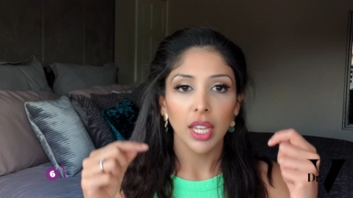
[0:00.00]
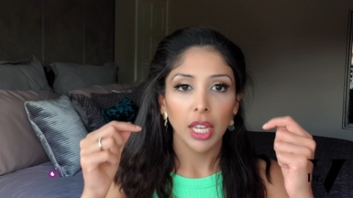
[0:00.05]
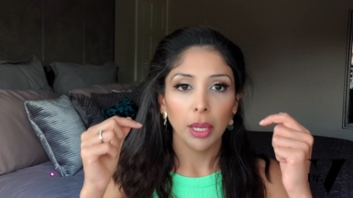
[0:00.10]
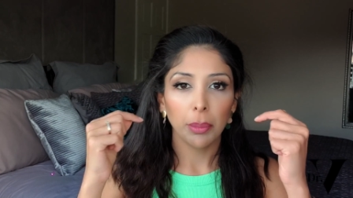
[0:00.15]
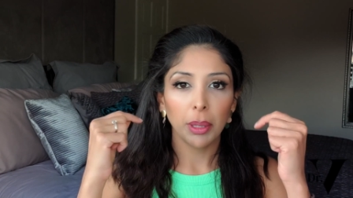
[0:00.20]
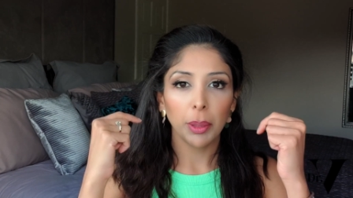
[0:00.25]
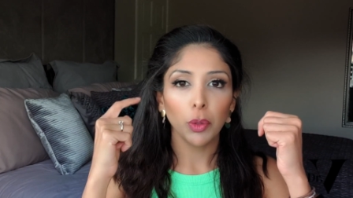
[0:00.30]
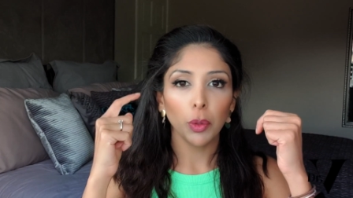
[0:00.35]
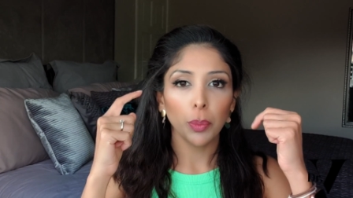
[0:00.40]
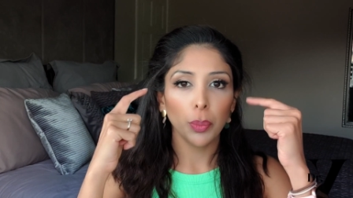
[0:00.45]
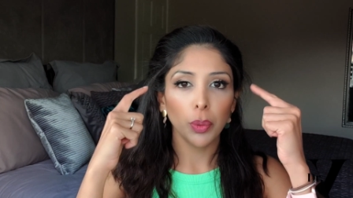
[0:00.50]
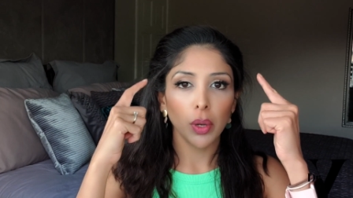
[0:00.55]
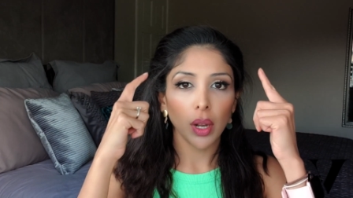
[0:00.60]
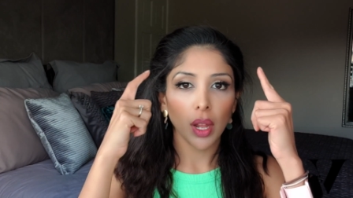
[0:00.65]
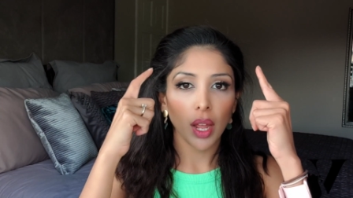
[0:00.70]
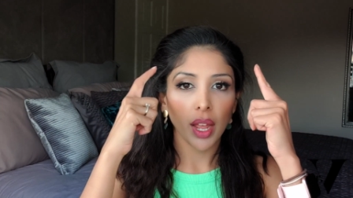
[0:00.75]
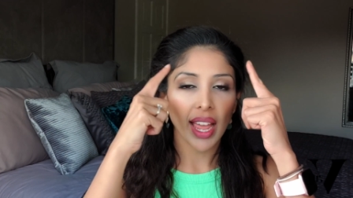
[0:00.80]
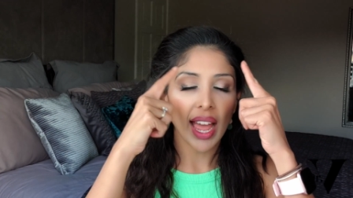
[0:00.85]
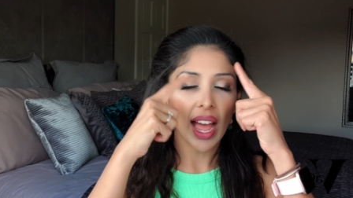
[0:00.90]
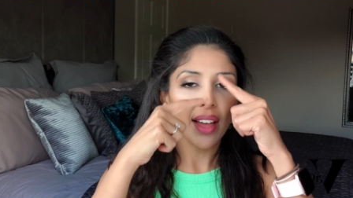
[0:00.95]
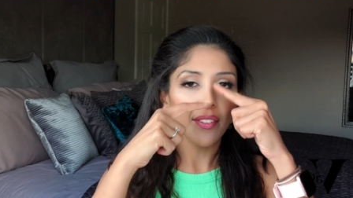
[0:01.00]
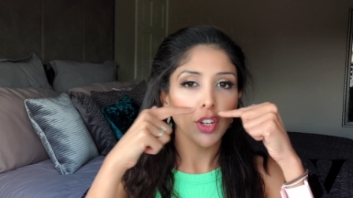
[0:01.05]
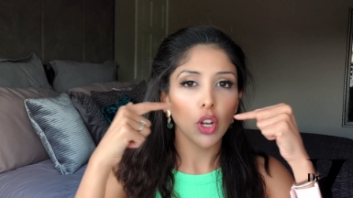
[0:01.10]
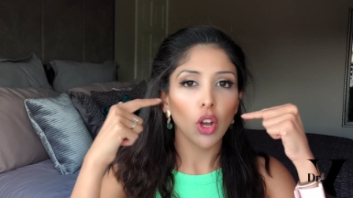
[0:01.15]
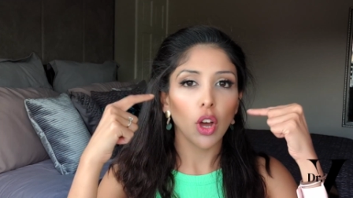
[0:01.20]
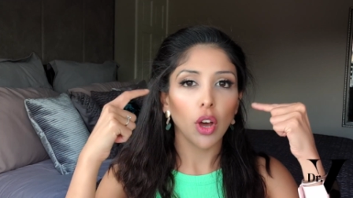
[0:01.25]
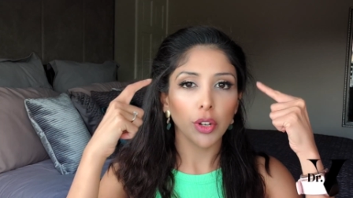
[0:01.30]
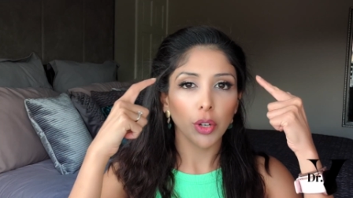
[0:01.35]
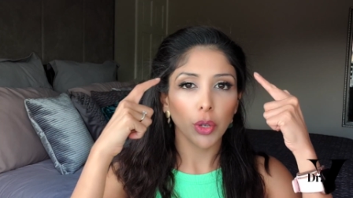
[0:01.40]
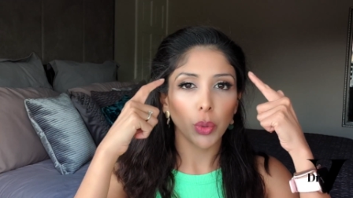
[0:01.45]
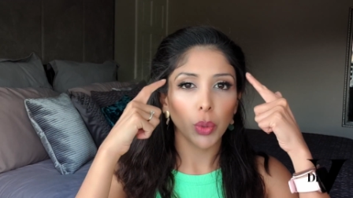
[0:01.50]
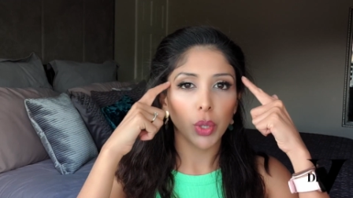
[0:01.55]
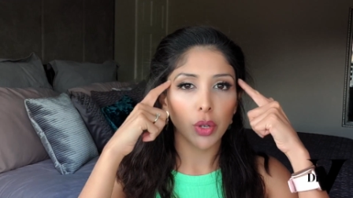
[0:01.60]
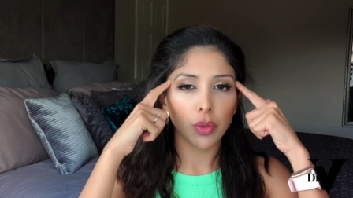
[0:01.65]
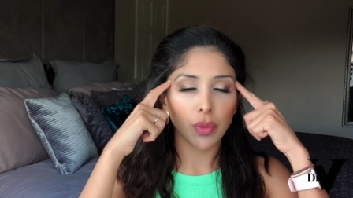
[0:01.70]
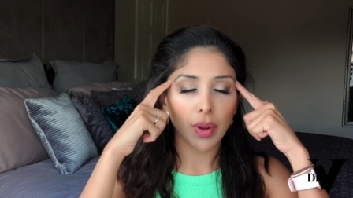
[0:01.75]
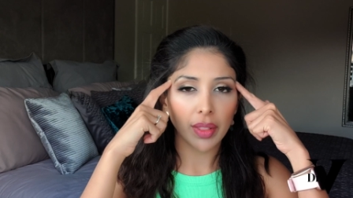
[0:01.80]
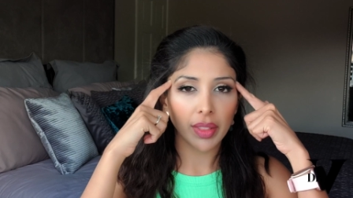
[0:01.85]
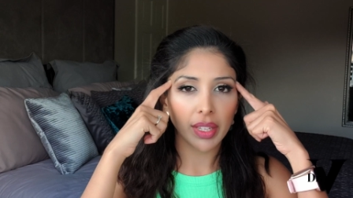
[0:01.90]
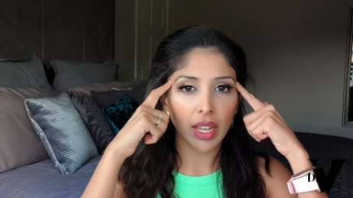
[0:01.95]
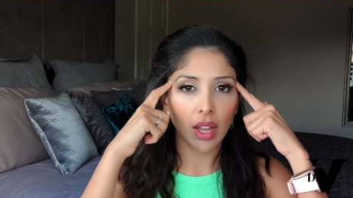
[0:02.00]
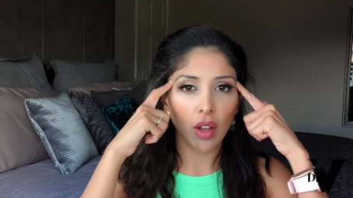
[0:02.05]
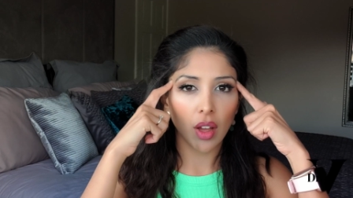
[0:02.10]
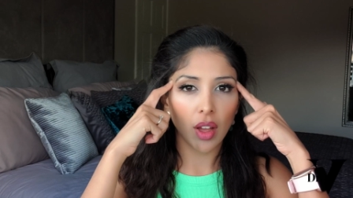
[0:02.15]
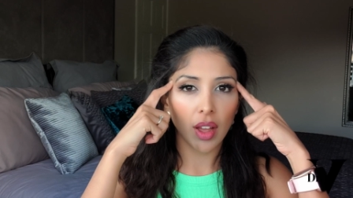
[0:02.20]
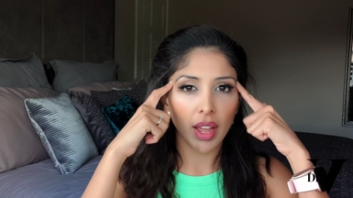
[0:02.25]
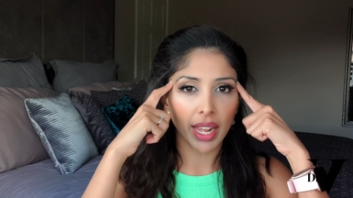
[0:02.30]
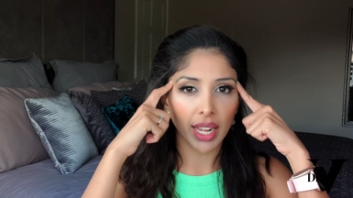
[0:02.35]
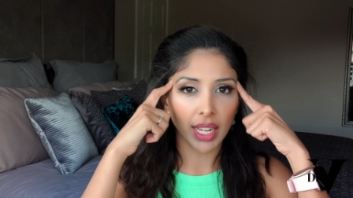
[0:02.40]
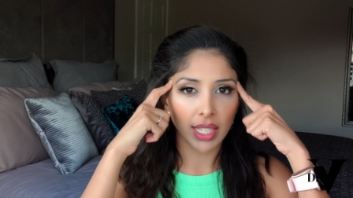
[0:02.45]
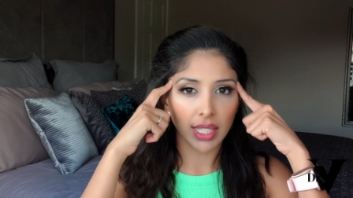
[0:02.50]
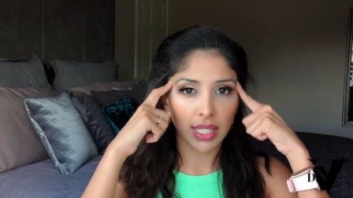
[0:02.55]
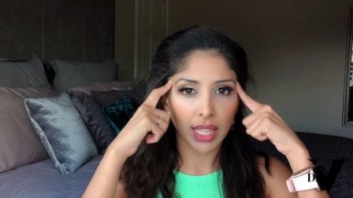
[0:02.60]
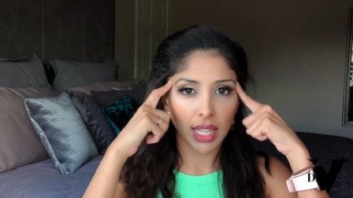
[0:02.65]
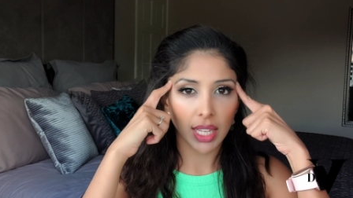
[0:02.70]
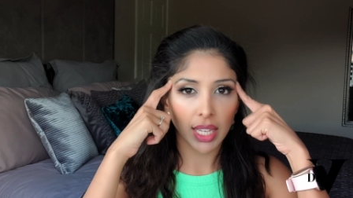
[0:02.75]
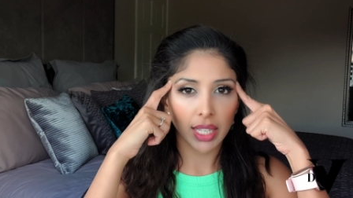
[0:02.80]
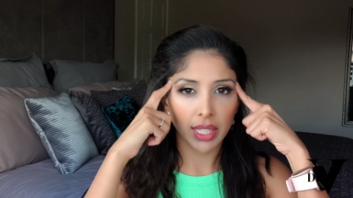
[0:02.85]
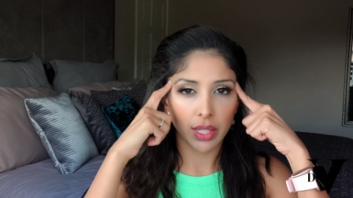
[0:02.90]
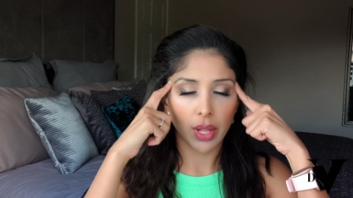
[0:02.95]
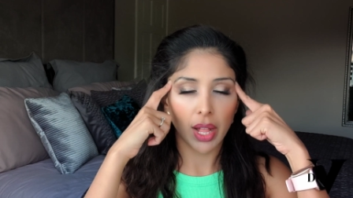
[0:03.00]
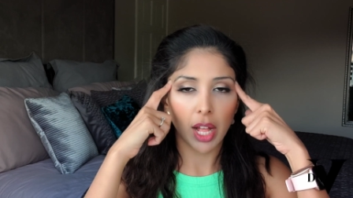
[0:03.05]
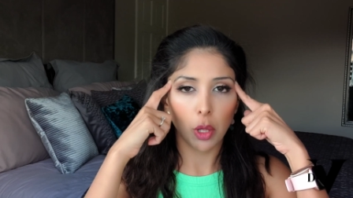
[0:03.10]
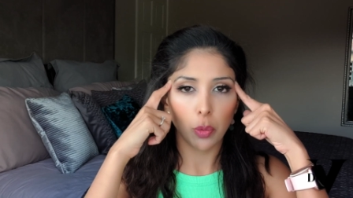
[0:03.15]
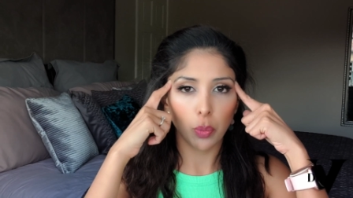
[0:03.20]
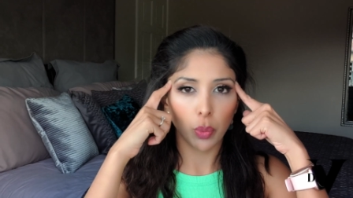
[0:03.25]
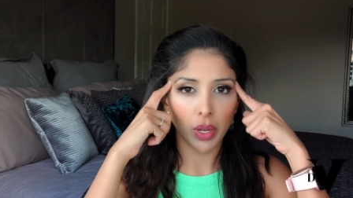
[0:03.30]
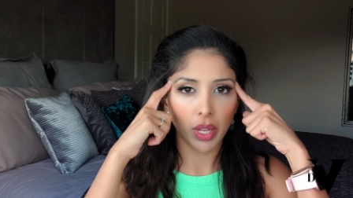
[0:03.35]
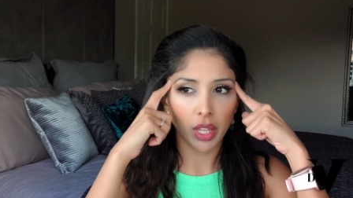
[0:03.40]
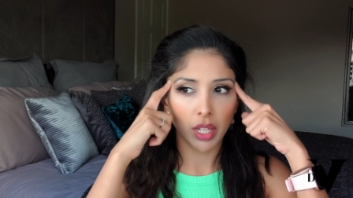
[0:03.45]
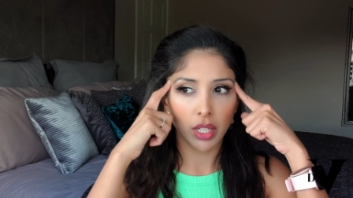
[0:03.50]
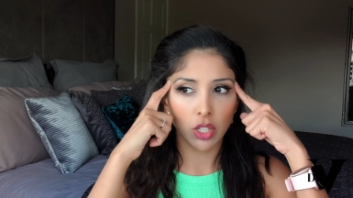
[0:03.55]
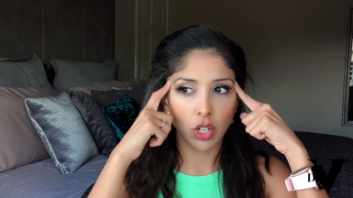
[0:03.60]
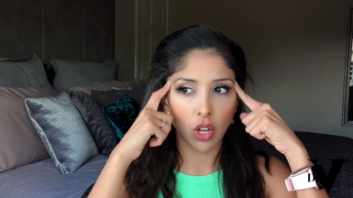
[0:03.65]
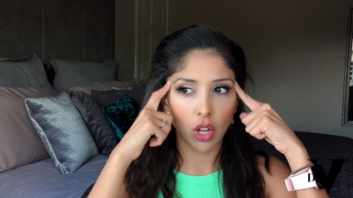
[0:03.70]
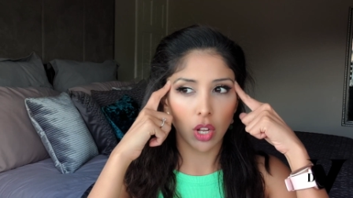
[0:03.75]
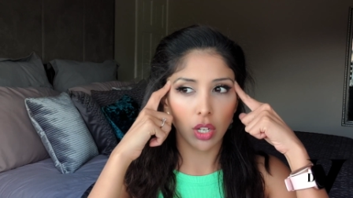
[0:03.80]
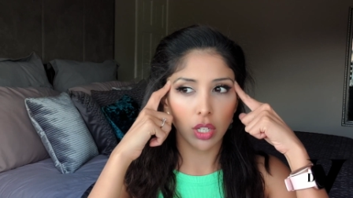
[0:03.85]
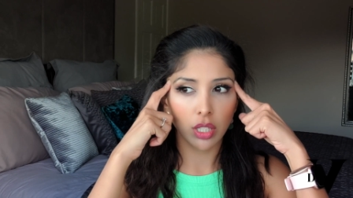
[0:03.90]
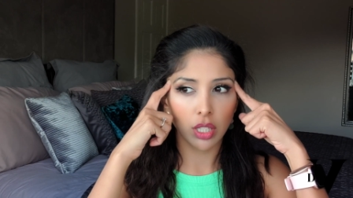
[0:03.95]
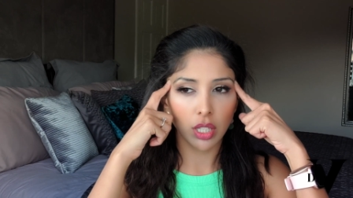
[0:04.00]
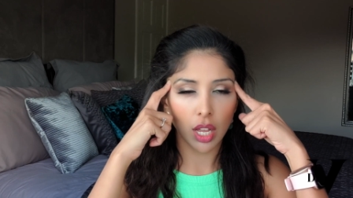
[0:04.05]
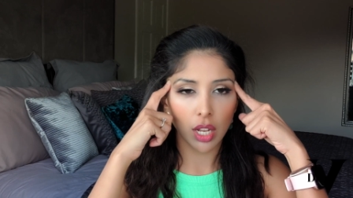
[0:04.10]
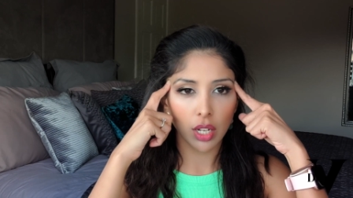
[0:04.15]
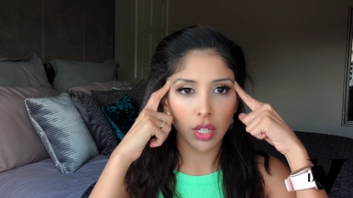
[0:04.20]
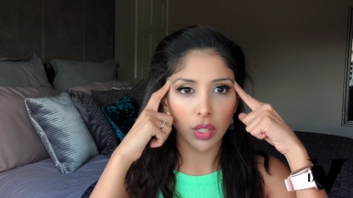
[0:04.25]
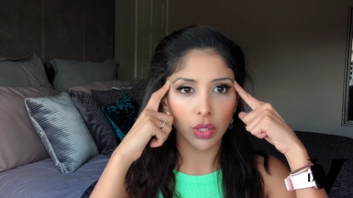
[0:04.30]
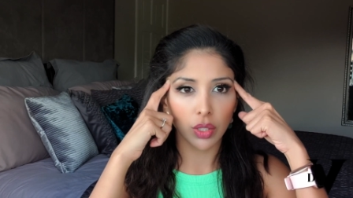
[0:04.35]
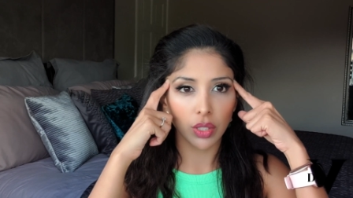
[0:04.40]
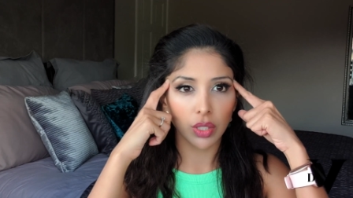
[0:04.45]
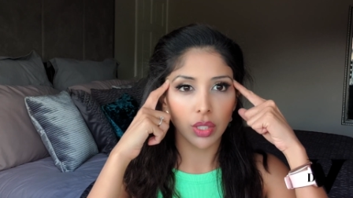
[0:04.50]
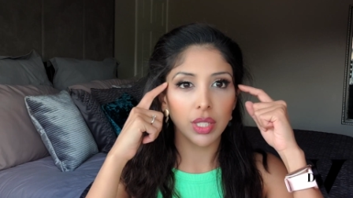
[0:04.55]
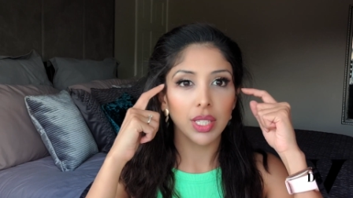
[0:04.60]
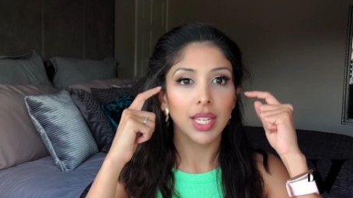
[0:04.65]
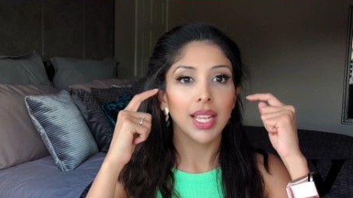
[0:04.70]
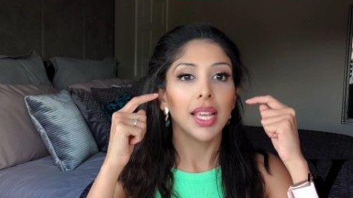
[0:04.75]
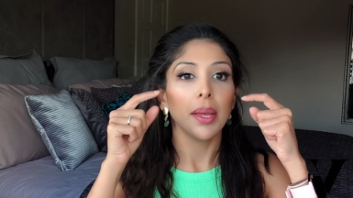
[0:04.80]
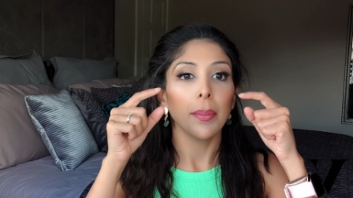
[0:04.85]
people apply avocado oil around the eyes thinking it'll help with dark circles,